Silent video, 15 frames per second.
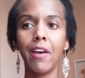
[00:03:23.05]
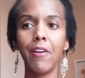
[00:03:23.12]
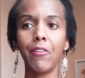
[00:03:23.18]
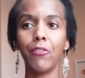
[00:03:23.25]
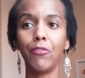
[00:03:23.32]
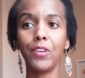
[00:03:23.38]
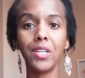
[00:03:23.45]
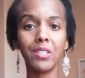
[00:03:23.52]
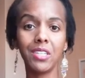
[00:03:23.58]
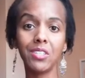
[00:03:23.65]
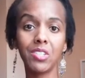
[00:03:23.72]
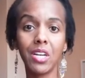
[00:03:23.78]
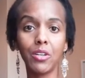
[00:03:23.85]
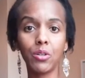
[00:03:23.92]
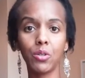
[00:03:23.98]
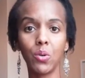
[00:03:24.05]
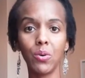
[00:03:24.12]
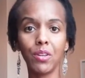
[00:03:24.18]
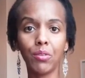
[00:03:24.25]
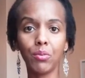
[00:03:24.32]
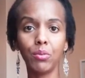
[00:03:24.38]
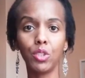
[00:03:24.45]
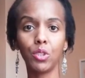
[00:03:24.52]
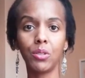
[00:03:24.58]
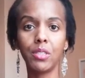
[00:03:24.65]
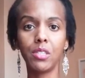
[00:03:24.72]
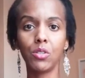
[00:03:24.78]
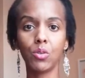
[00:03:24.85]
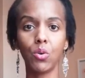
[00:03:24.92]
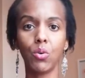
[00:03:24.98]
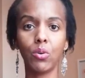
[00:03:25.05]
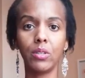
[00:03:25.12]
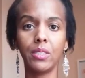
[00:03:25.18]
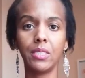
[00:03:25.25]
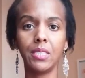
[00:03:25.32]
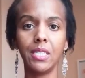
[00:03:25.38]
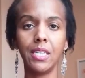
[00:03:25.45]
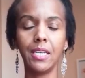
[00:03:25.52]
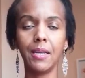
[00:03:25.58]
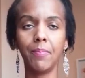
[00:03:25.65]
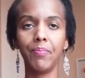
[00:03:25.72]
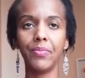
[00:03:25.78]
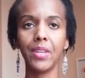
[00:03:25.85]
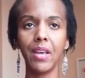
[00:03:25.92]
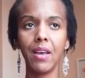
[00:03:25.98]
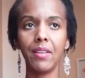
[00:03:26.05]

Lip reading: feelings that you're going through during this quarantine,